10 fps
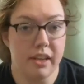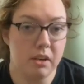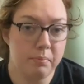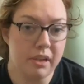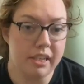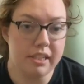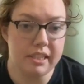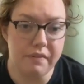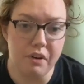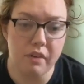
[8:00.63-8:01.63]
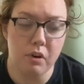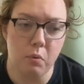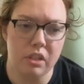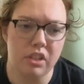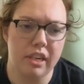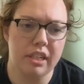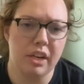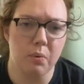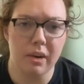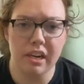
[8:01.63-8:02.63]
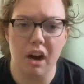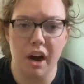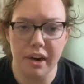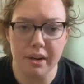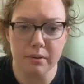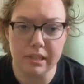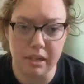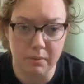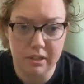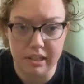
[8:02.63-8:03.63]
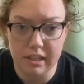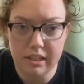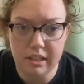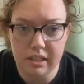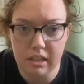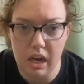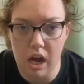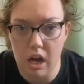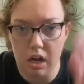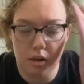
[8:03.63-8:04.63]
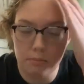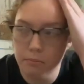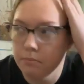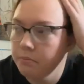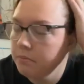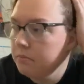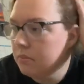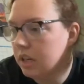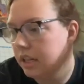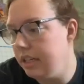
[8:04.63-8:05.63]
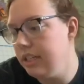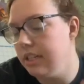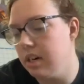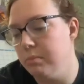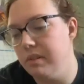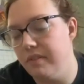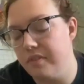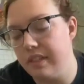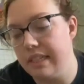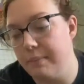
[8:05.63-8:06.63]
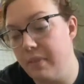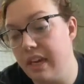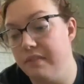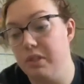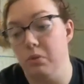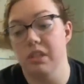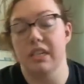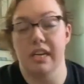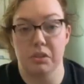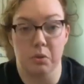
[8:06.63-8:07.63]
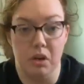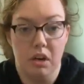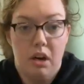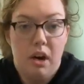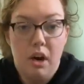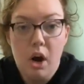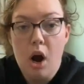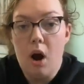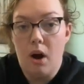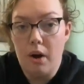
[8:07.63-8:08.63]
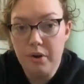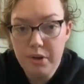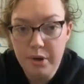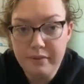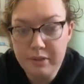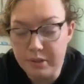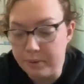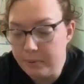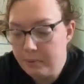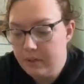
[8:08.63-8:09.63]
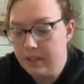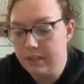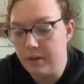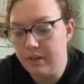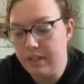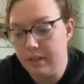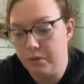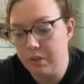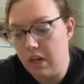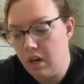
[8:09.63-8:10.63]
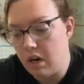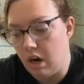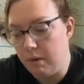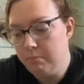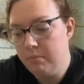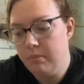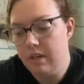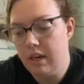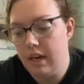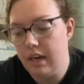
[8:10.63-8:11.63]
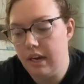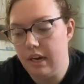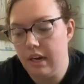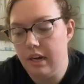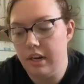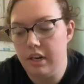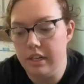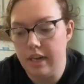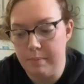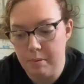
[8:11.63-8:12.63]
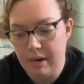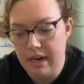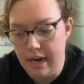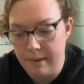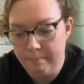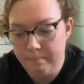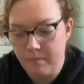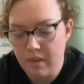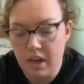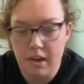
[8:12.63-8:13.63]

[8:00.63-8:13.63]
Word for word: The other place, if you're ever wondering like when audio is gonna release, um, at least in terms of if it's something I've sold to Tantor, all you have to do is go to tantor.com and you type in my name,